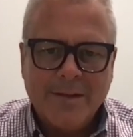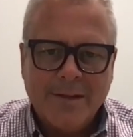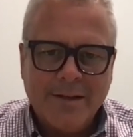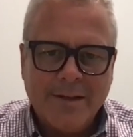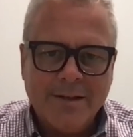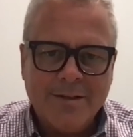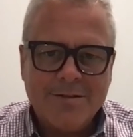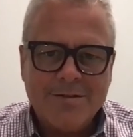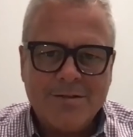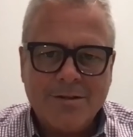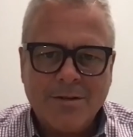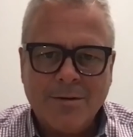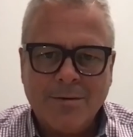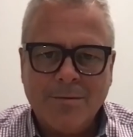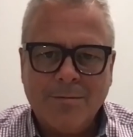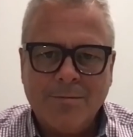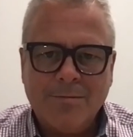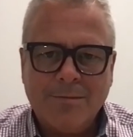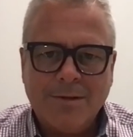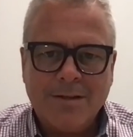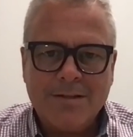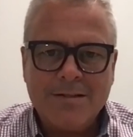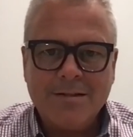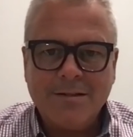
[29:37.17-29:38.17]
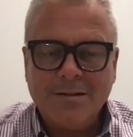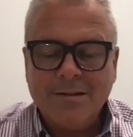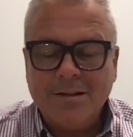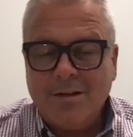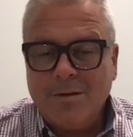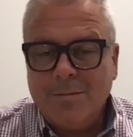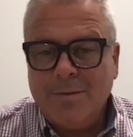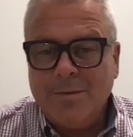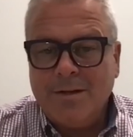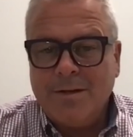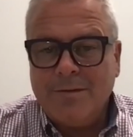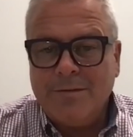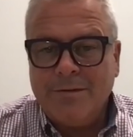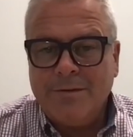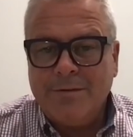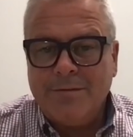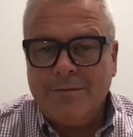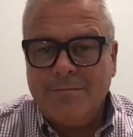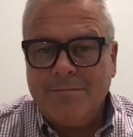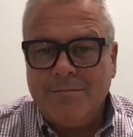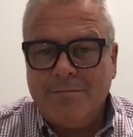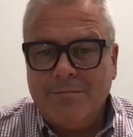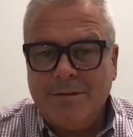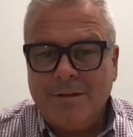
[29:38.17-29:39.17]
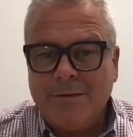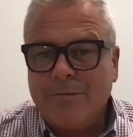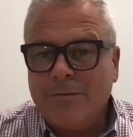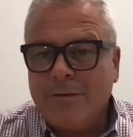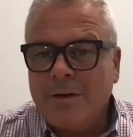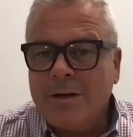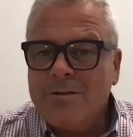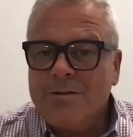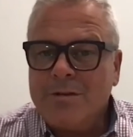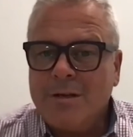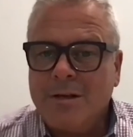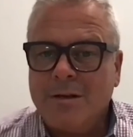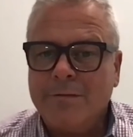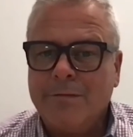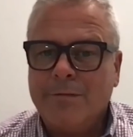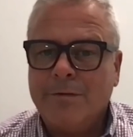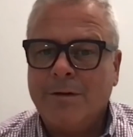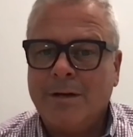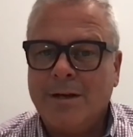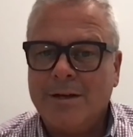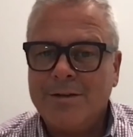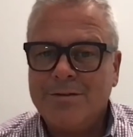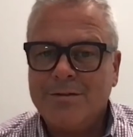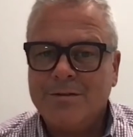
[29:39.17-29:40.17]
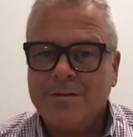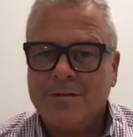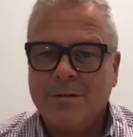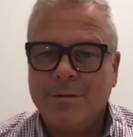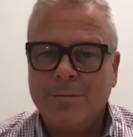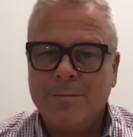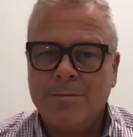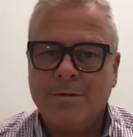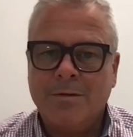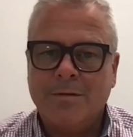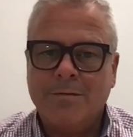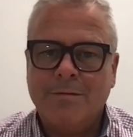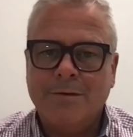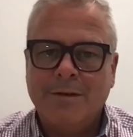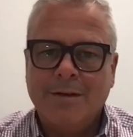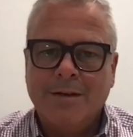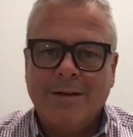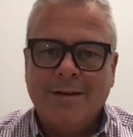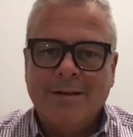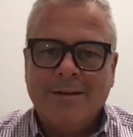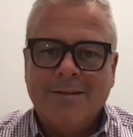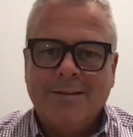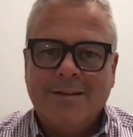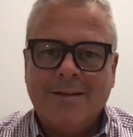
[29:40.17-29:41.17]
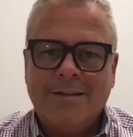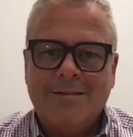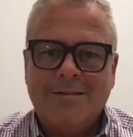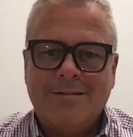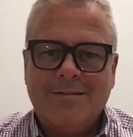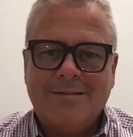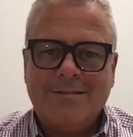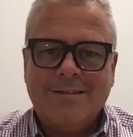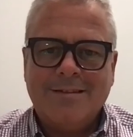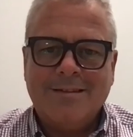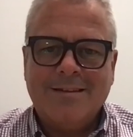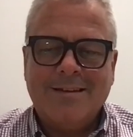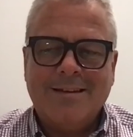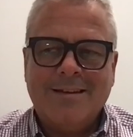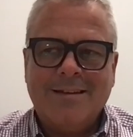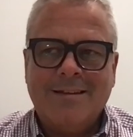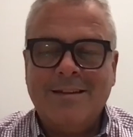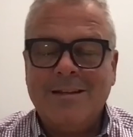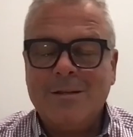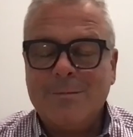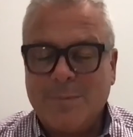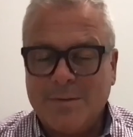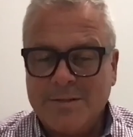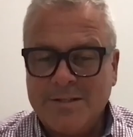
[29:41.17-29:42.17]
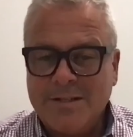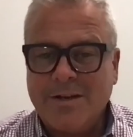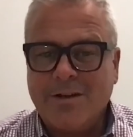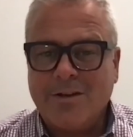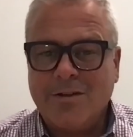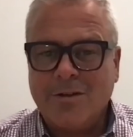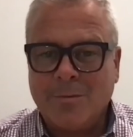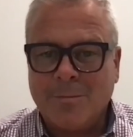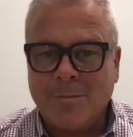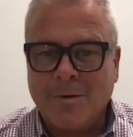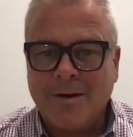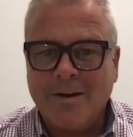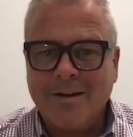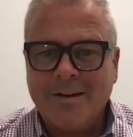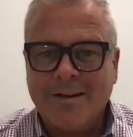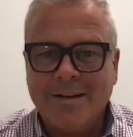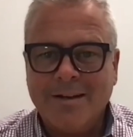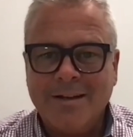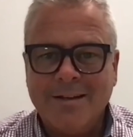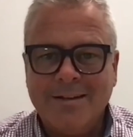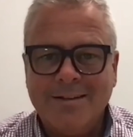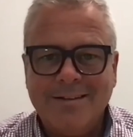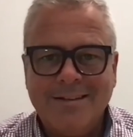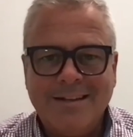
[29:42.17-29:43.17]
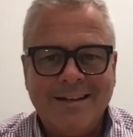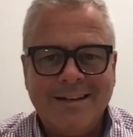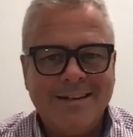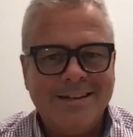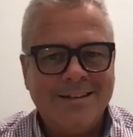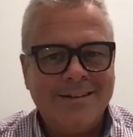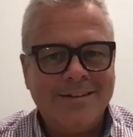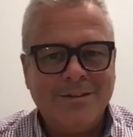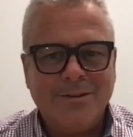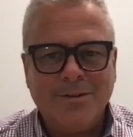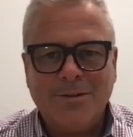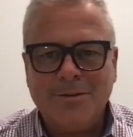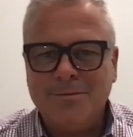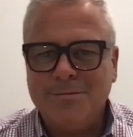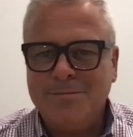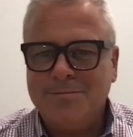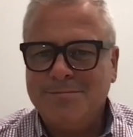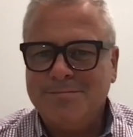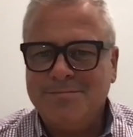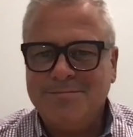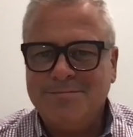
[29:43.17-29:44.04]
And so that's a little bit of a differentiator for us in terms of that's in this particular market, any little,